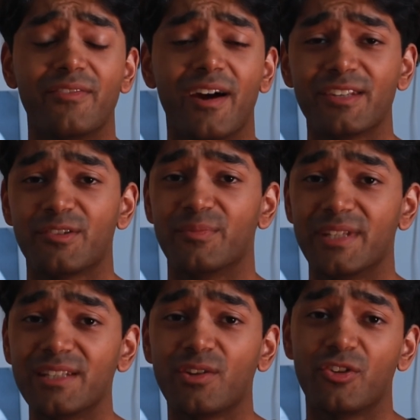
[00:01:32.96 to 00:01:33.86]
advice from
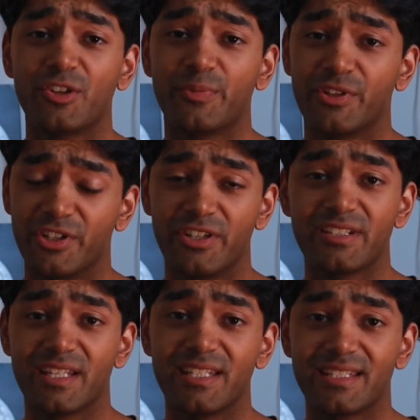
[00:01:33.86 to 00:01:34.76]
these
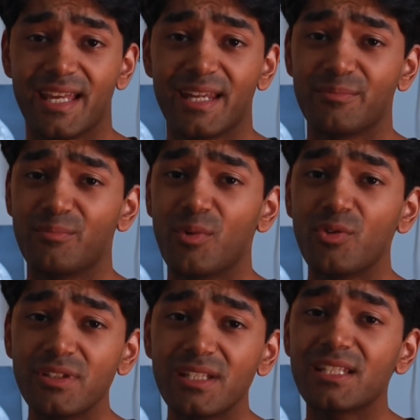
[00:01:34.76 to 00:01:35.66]
entrepreneurs is that
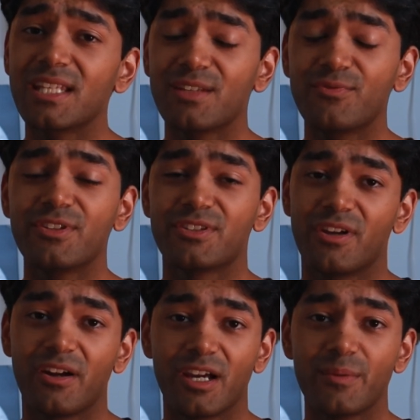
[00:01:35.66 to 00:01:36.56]
most successful
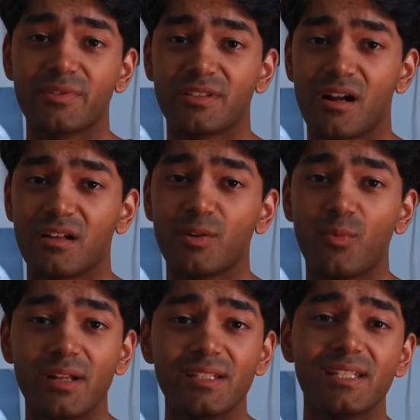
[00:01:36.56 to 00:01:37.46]
startups are the
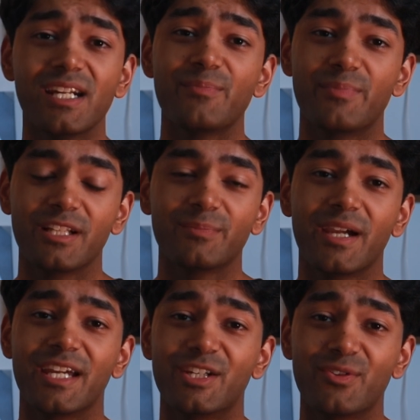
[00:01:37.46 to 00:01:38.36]
ones that are built
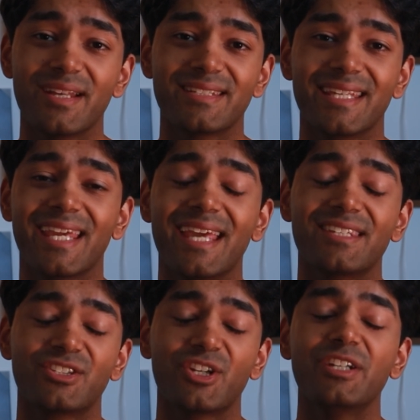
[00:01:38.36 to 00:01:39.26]
by addressing a
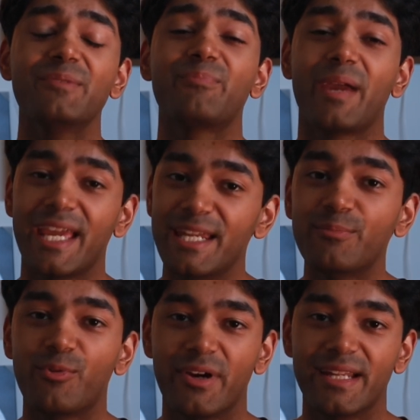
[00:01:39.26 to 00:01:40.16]
certain pain
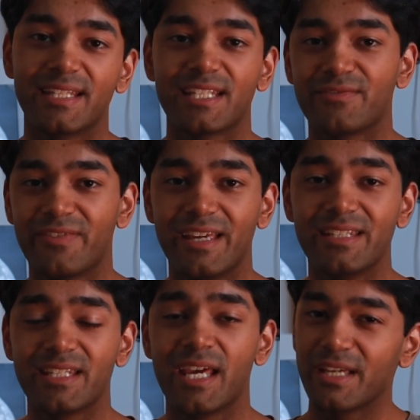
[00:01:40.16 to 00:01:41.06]
point that's
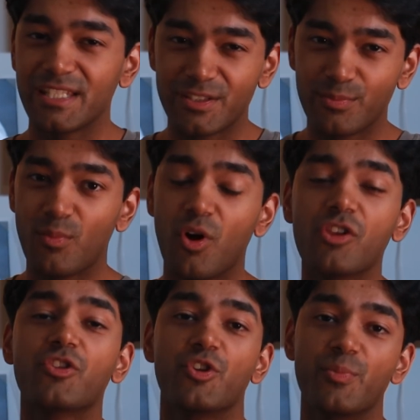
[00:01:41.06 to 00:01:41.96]
faced by a
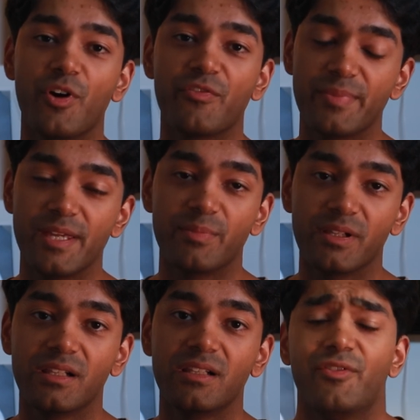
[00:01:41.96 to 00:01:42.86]
small group of
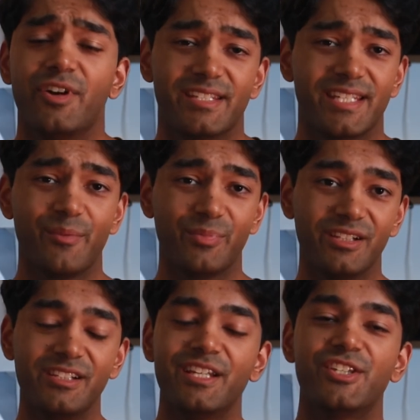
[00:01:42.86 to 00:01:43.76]
people. For example,